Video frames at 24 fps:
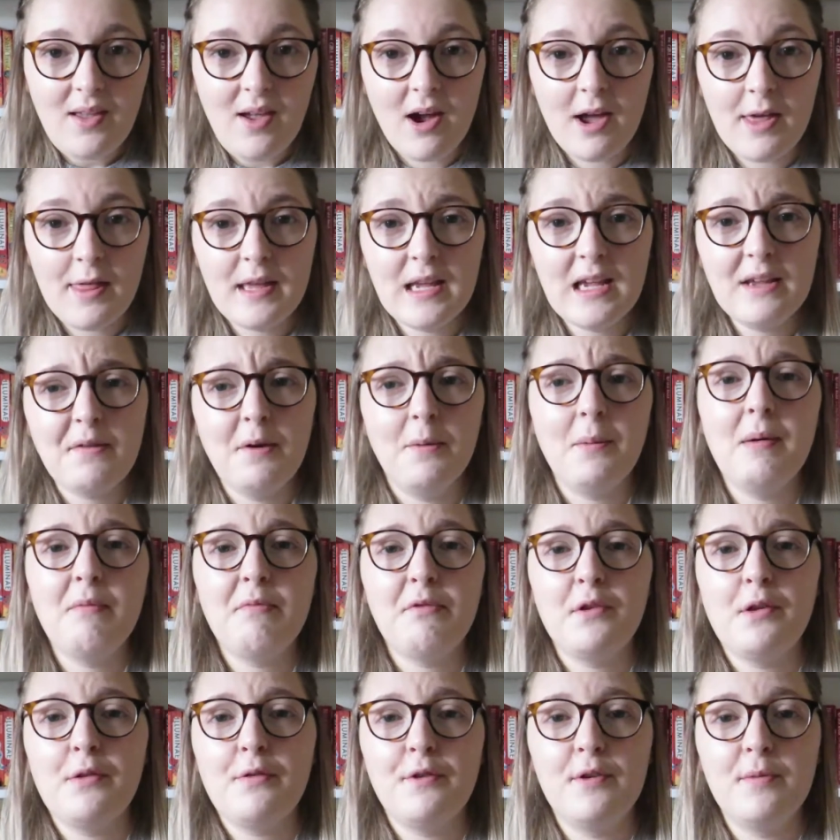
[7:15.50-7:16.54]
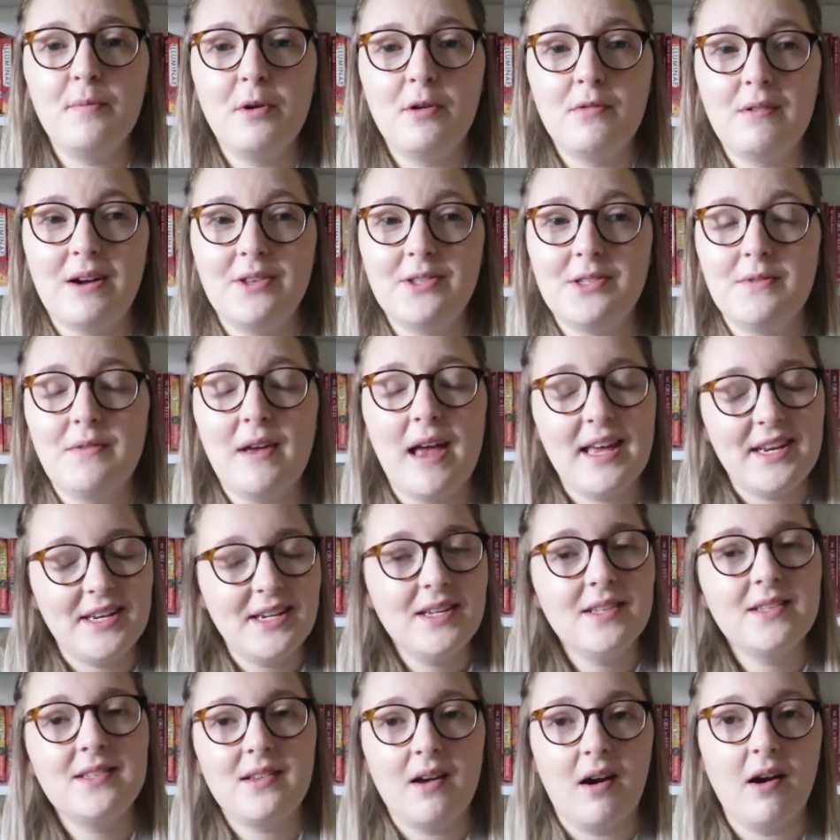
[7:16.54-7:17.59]
I think if it went through a few more rounds of
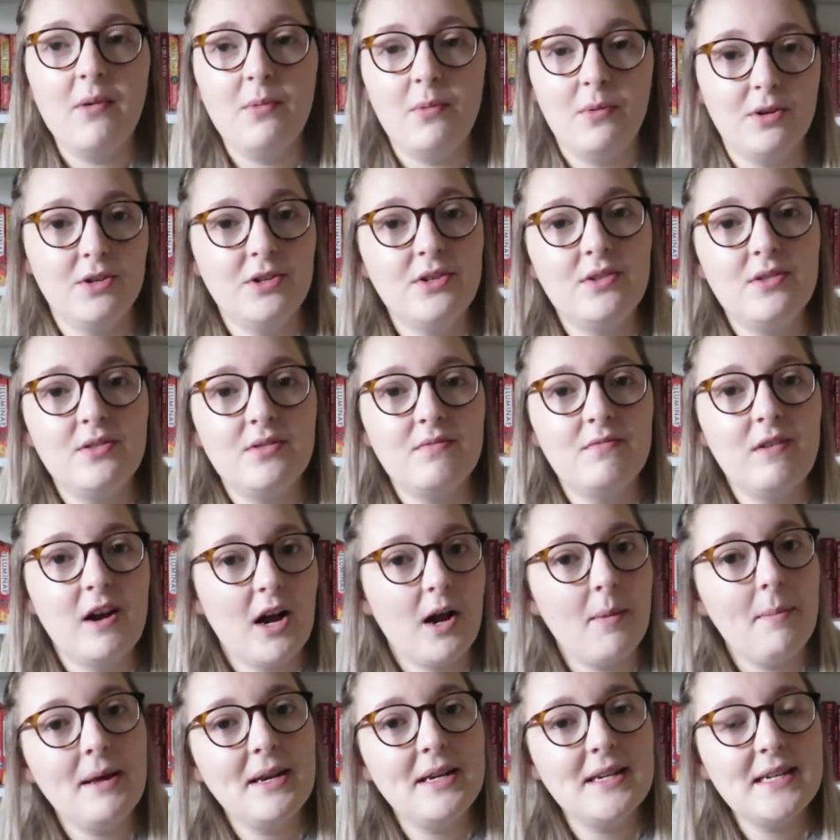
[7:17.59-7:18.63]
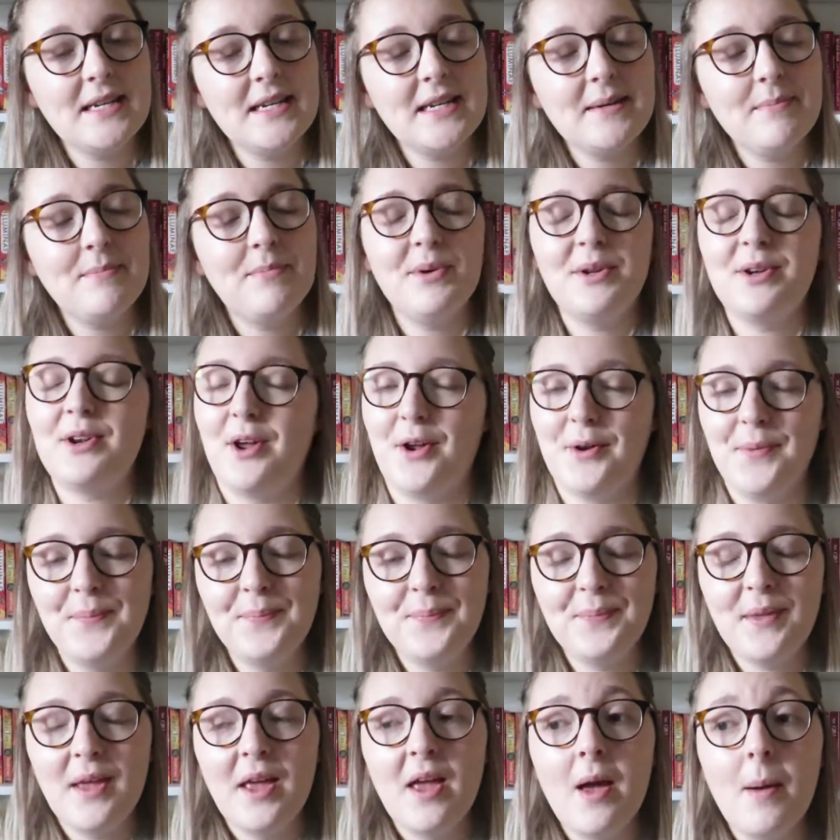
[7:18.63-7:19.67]
edits, I would recommend it, but no.
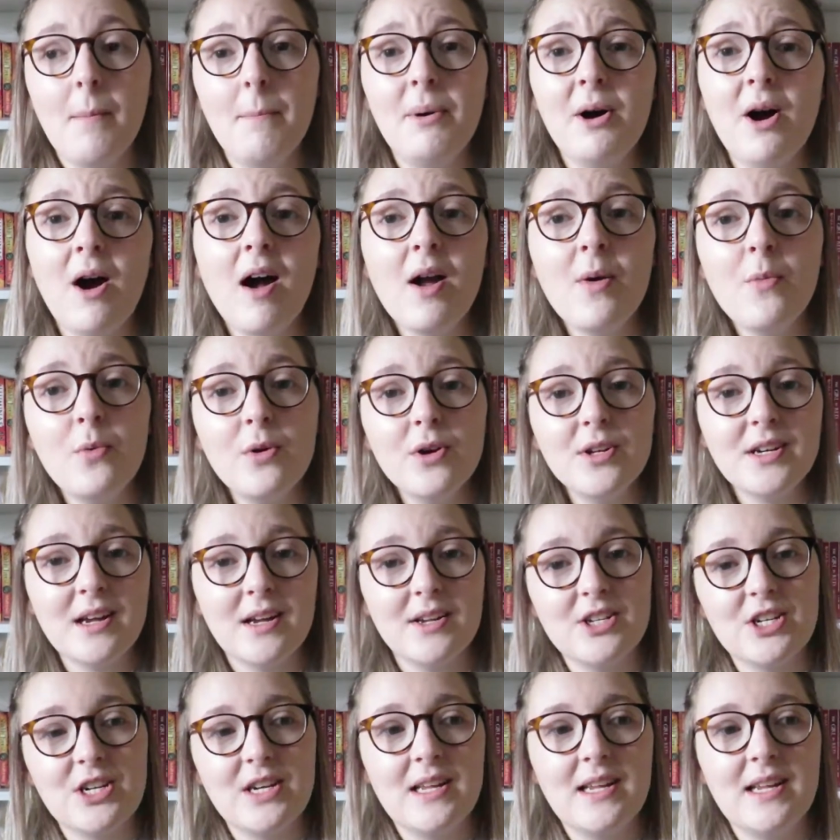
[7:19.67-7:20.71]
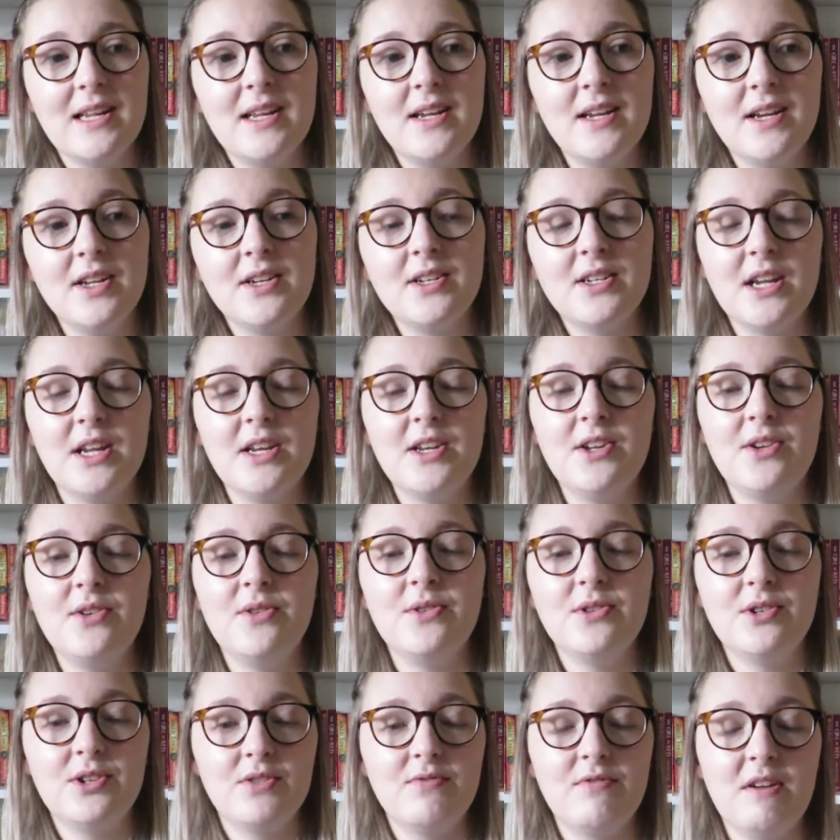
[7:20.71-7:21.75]
But I would actually
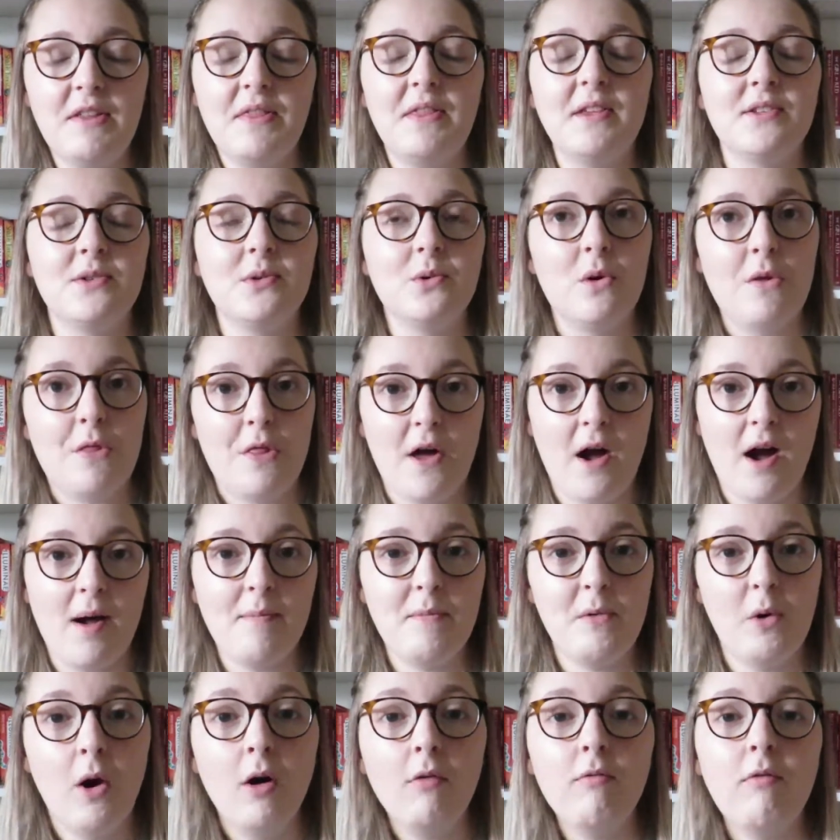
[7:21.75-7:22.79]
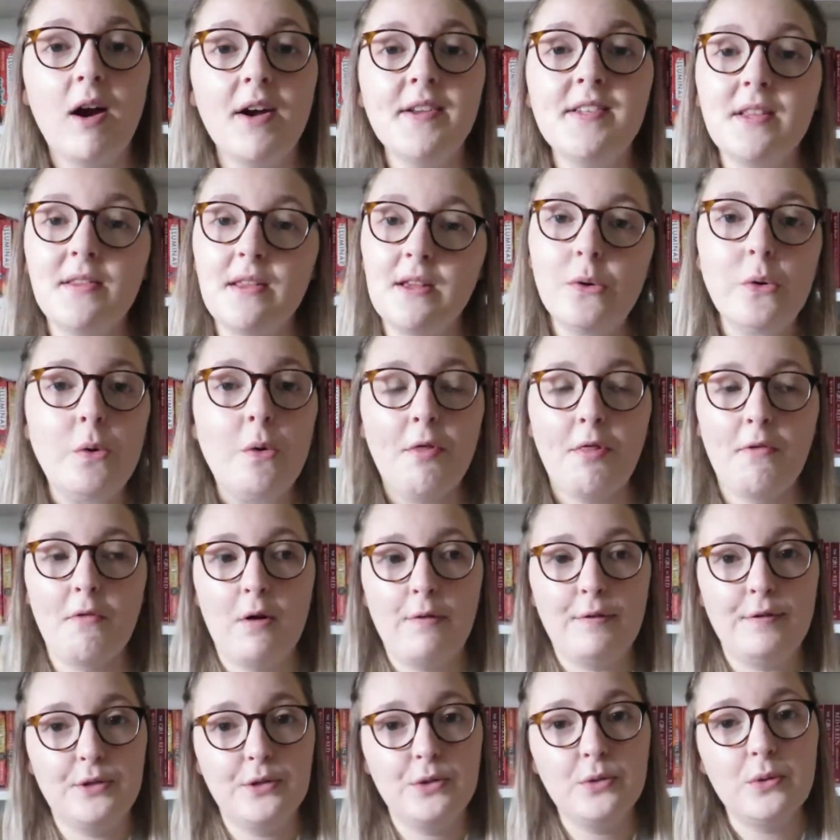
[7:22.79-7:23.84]
continue to read this author. I'm not writing the author
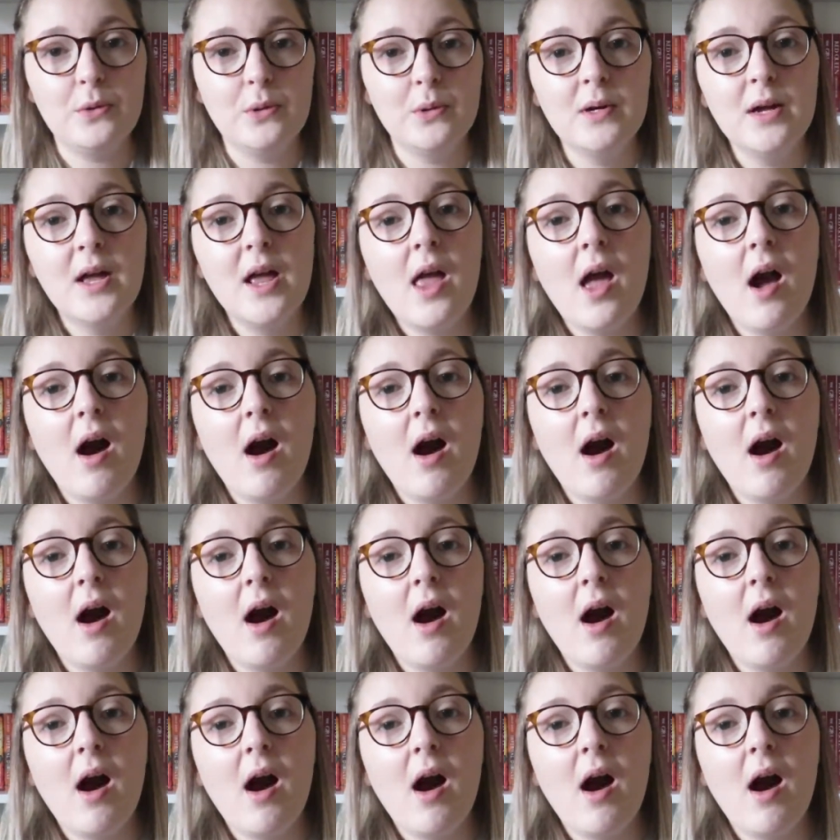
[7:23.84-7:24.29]
off at all.